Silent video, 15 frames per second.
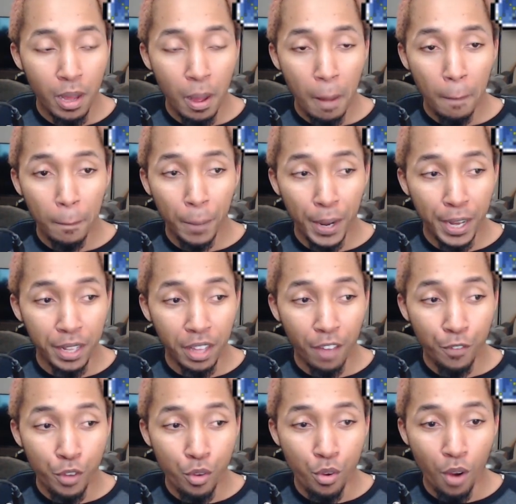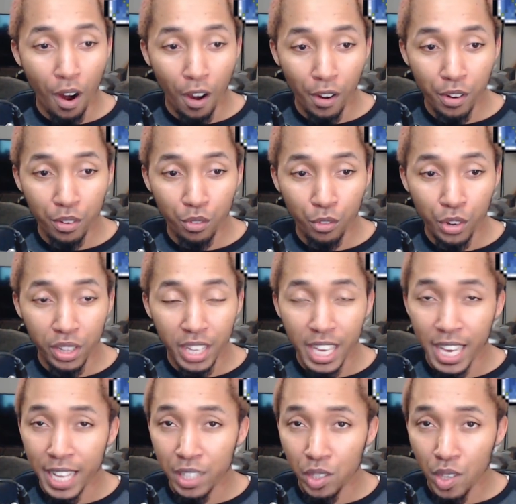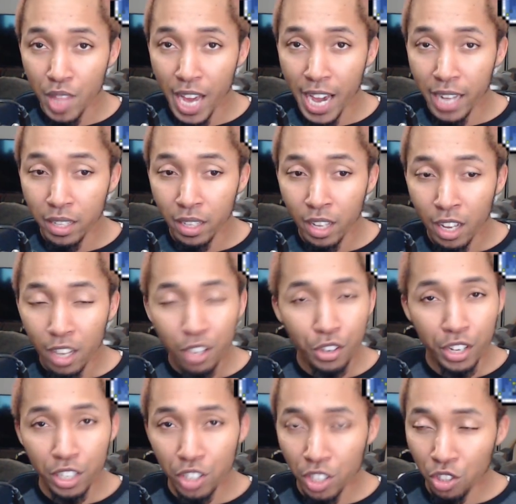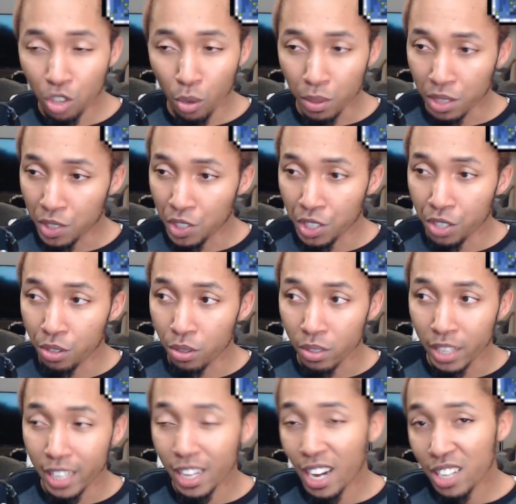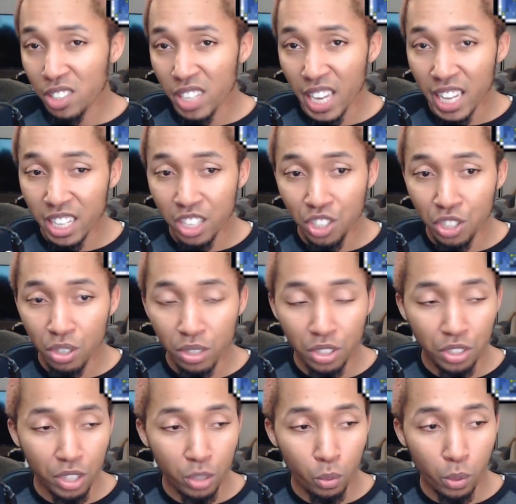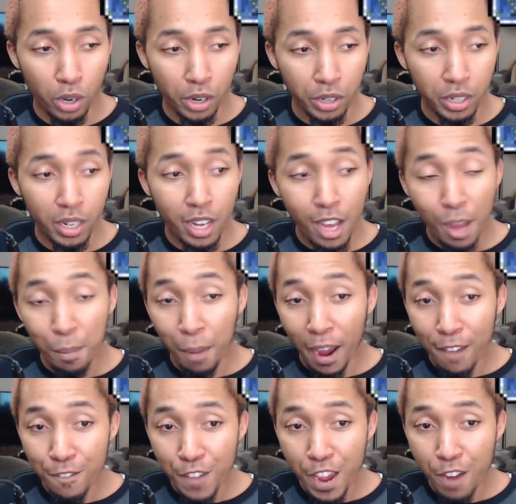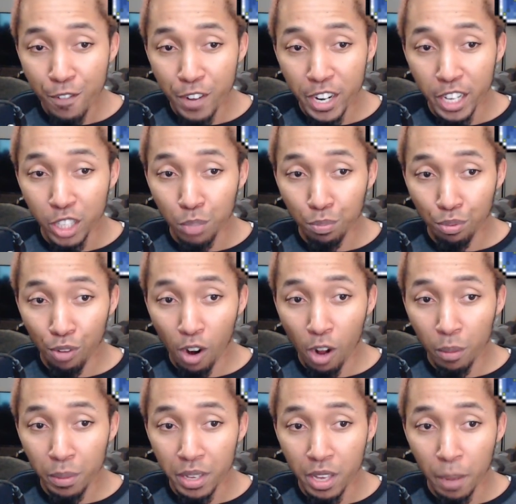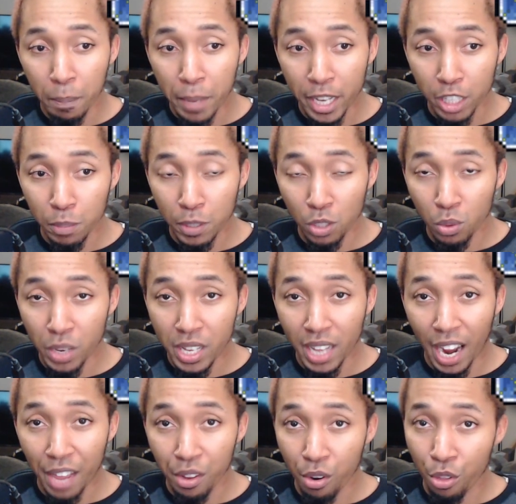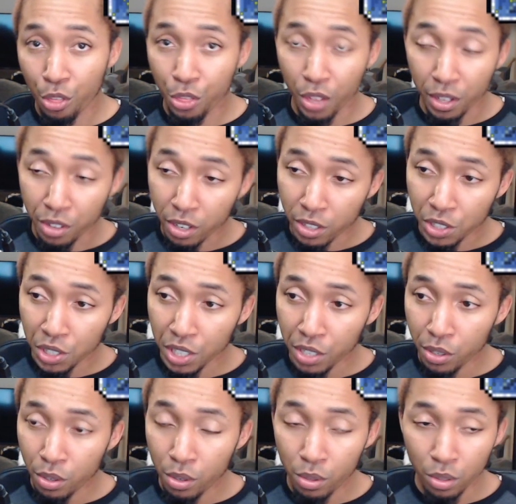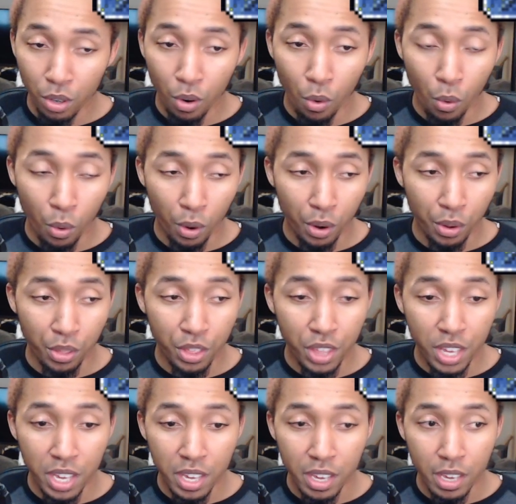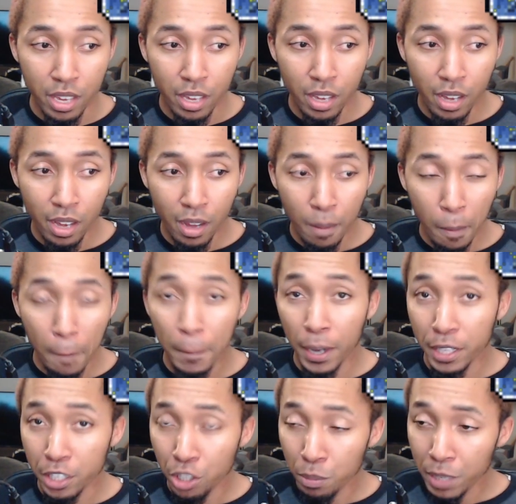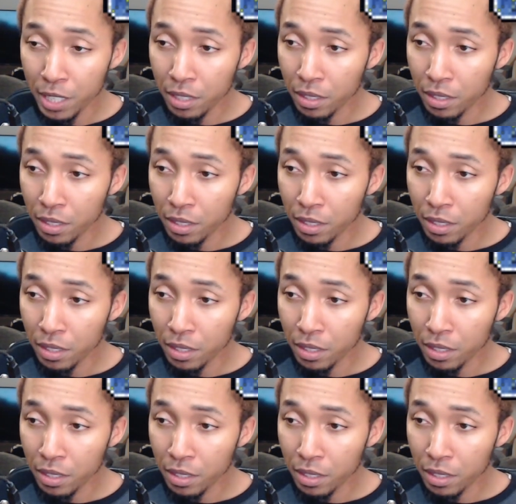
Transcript: but if you aren't really into that, you can just go with the shield. And honestly, any shield is going to work. My favorite is probably a mix between either Thunder Shield or the Punishment,